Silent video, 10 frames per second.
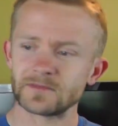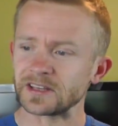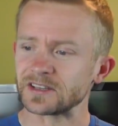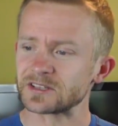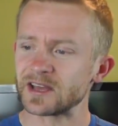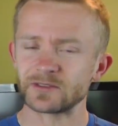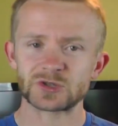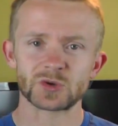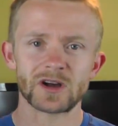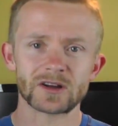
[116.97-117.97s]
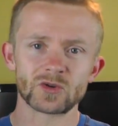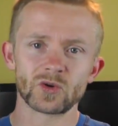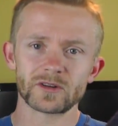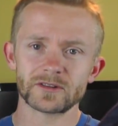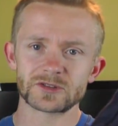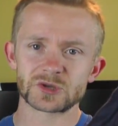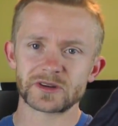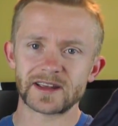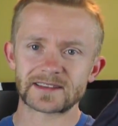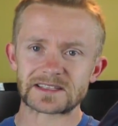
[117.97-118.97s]
It does have a draw cord
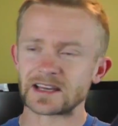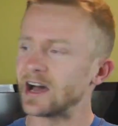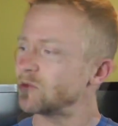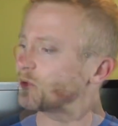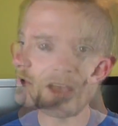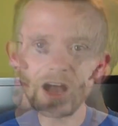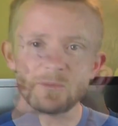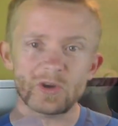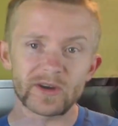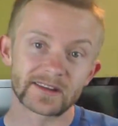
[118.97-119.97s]
string at the top. I'm gonna go